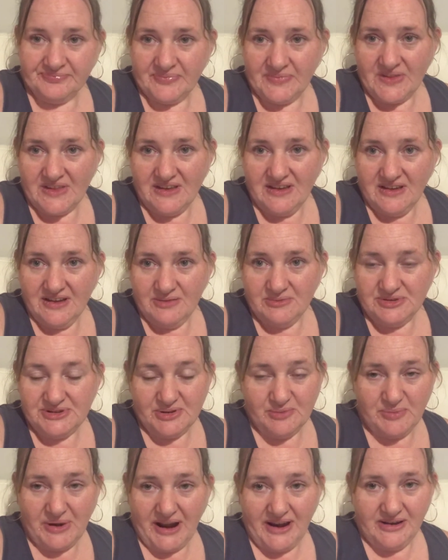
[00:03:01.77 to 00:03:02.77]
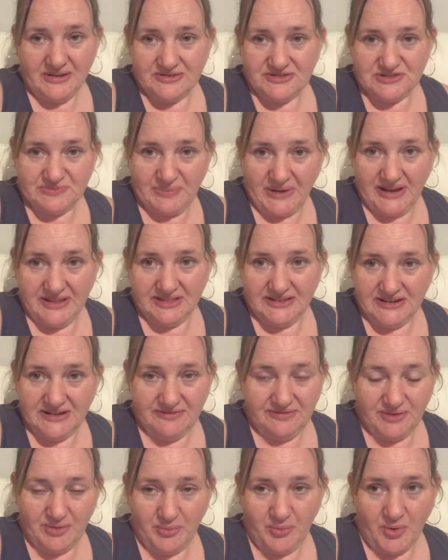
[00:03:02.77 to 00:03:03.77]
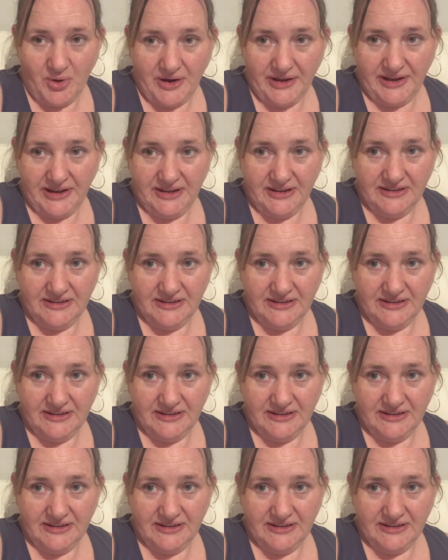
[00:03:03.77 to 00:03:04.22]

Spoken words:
I'm still planning on just painting the living room white,